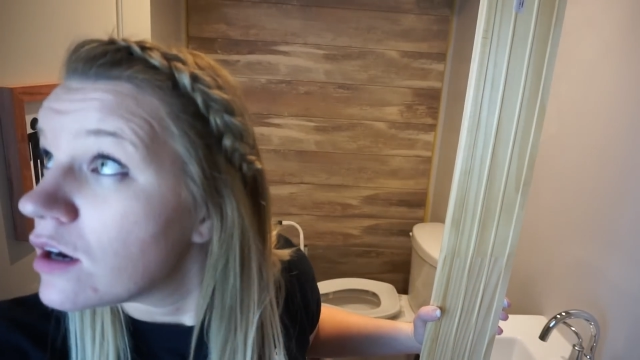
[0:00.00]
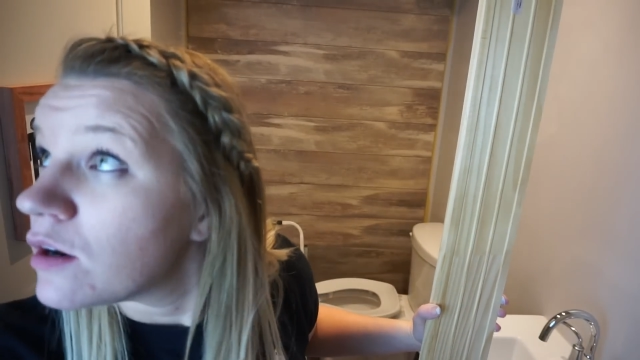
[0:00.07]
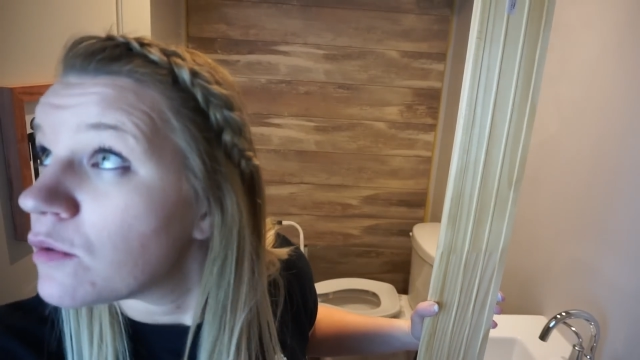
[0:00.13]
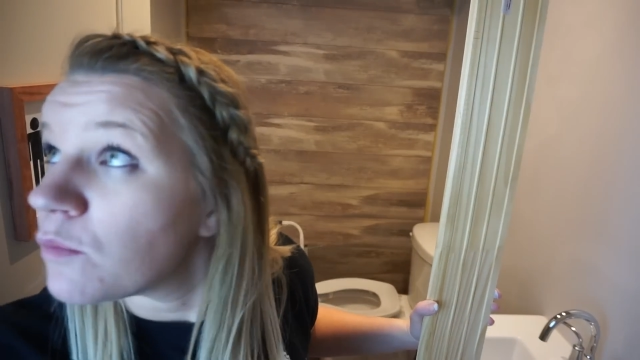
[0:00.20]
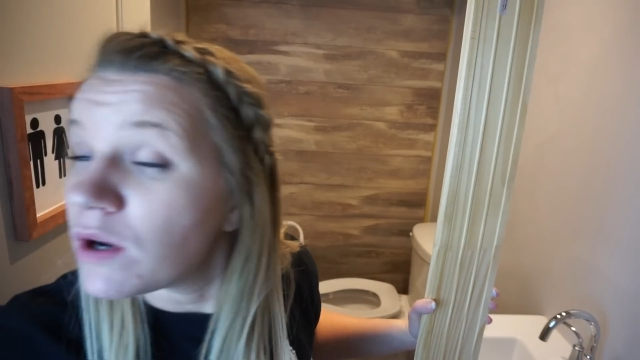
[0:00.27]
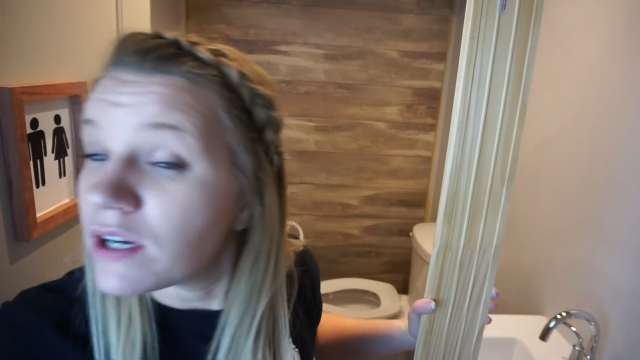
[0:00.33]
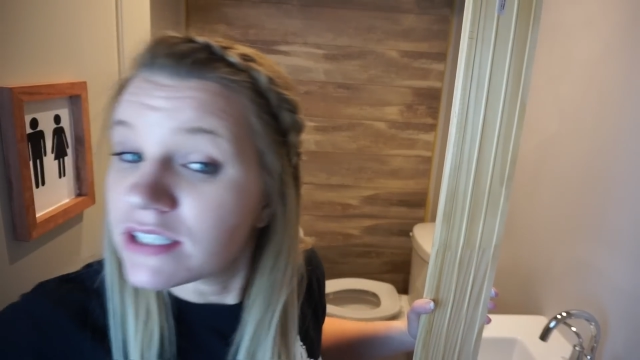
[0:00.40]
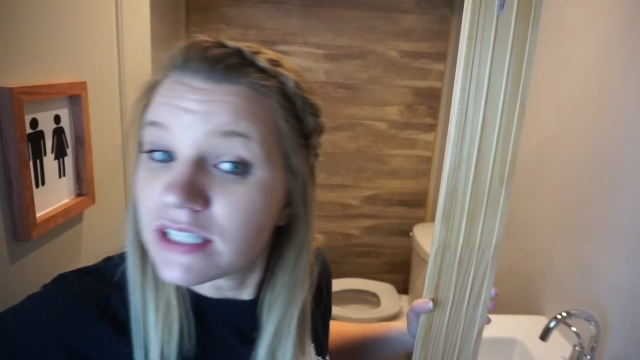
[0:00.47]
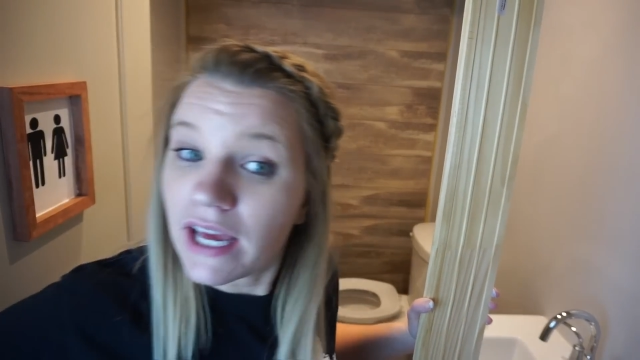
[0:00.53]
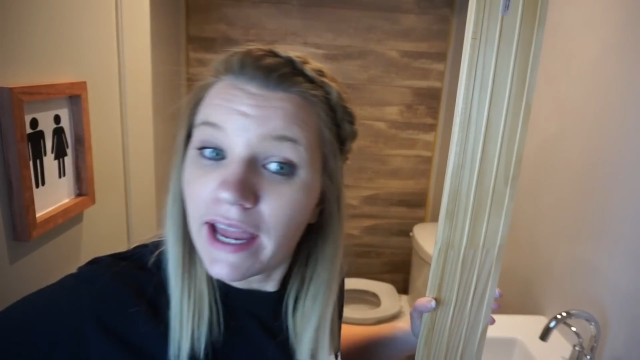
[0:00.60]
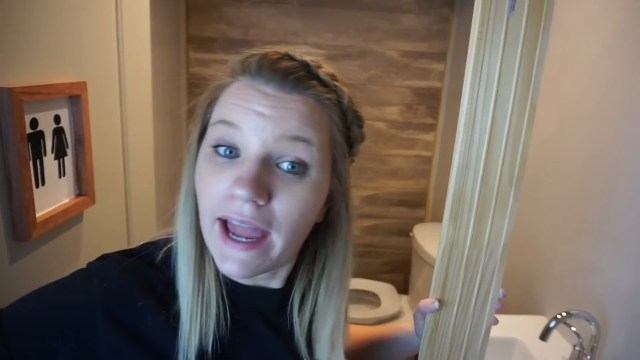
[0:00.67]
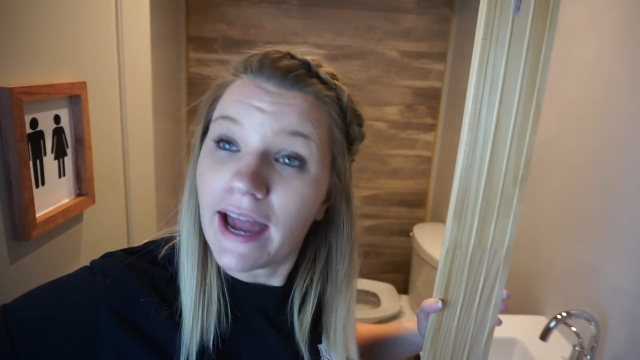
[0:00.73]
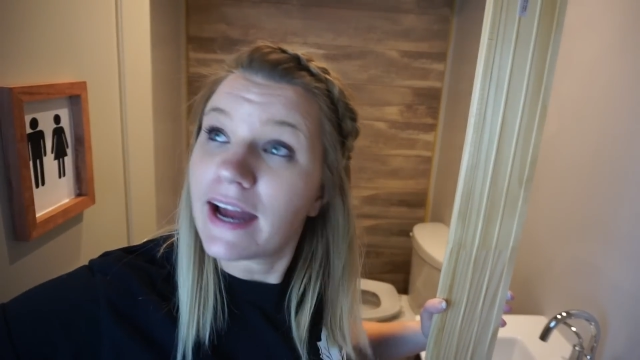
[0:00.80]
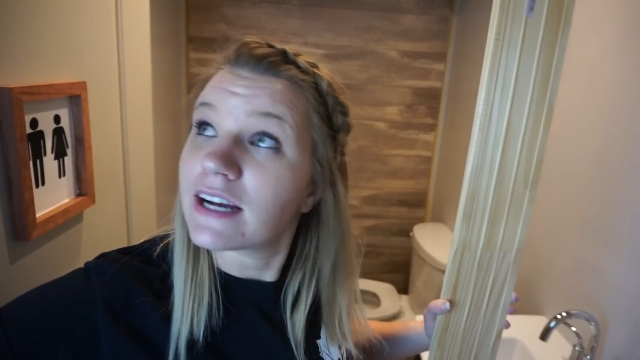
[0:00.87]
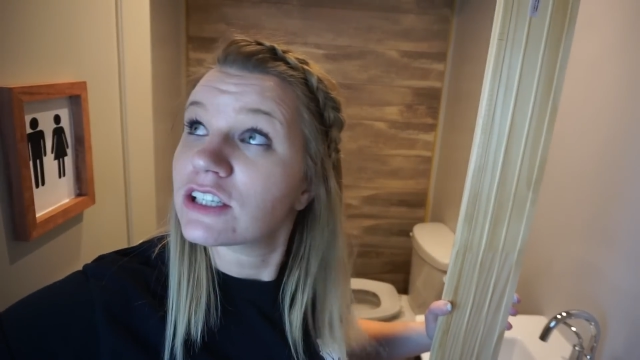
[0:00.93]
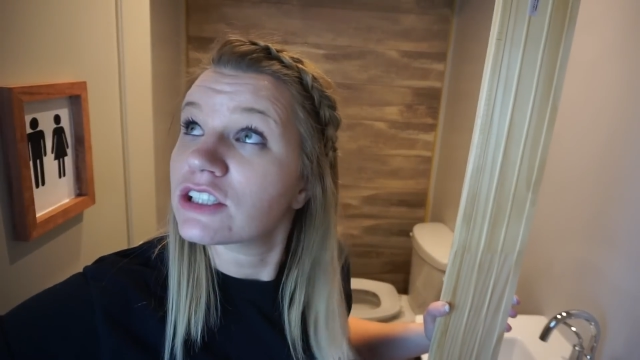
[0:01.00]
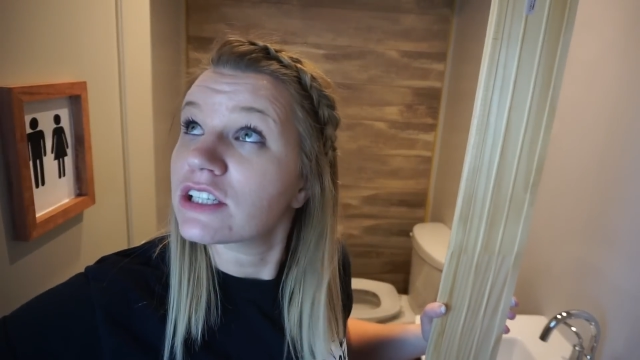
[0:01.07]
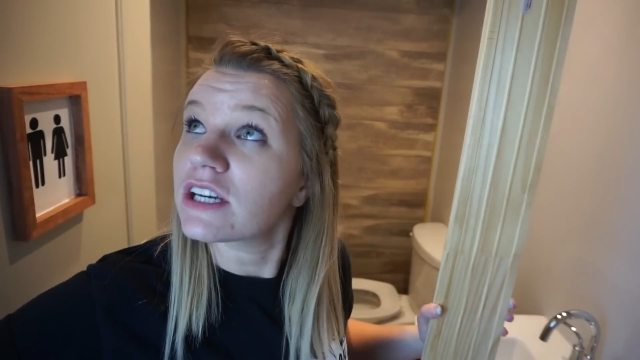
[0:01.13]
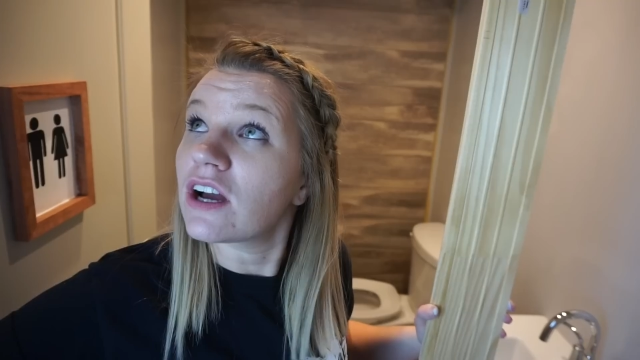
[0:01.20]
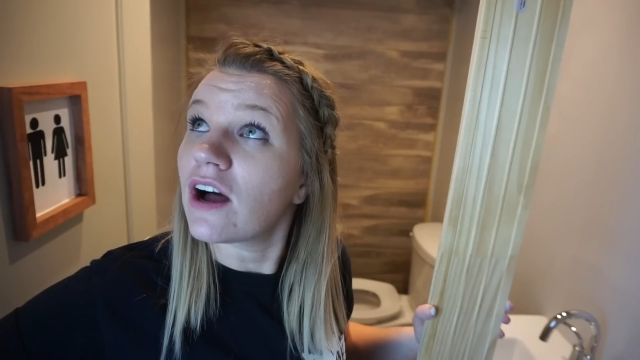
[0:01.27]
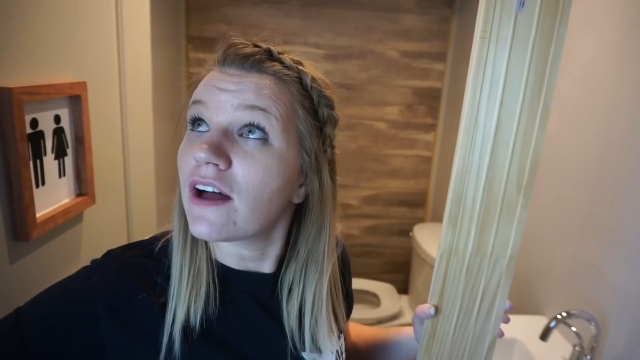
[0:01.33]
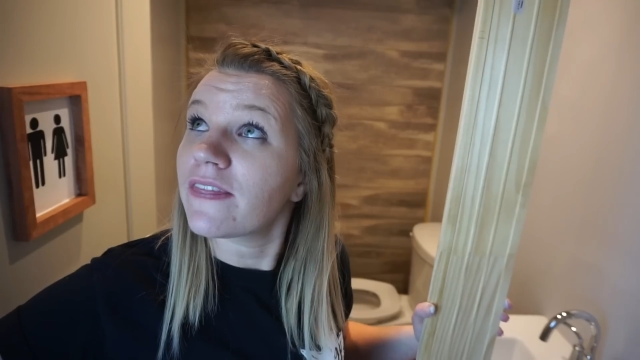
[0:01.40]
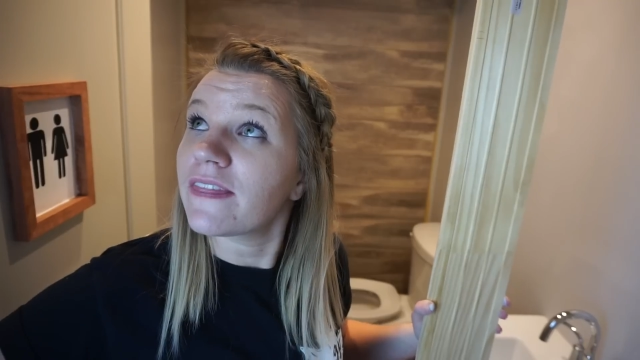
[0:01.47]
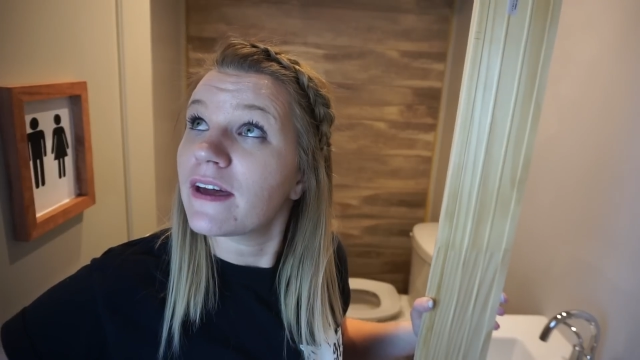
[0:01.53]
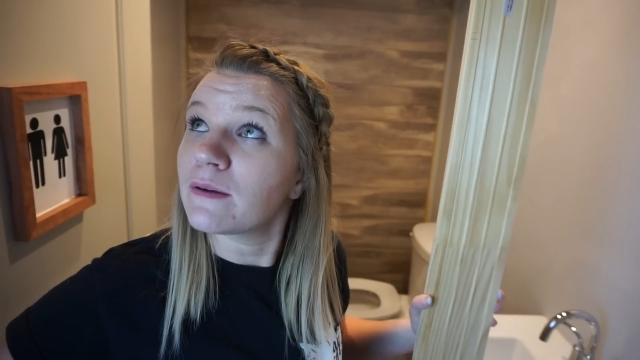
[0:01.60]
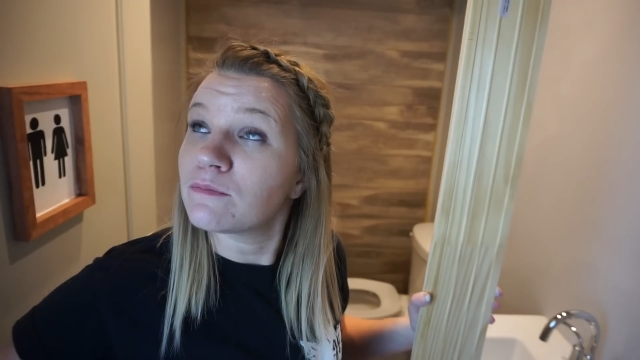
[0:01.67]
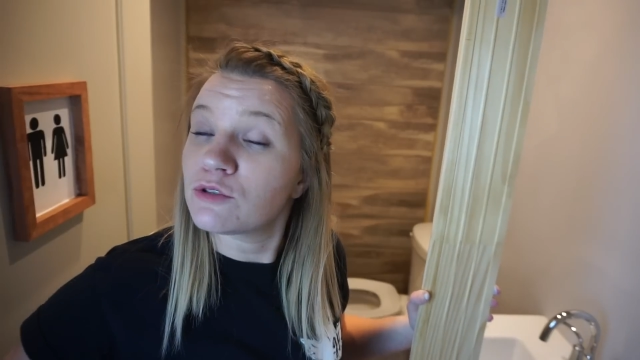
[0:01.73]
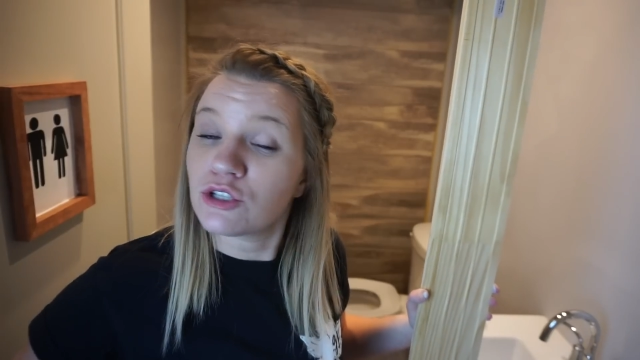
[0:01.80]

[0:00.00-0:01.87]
was I actually got them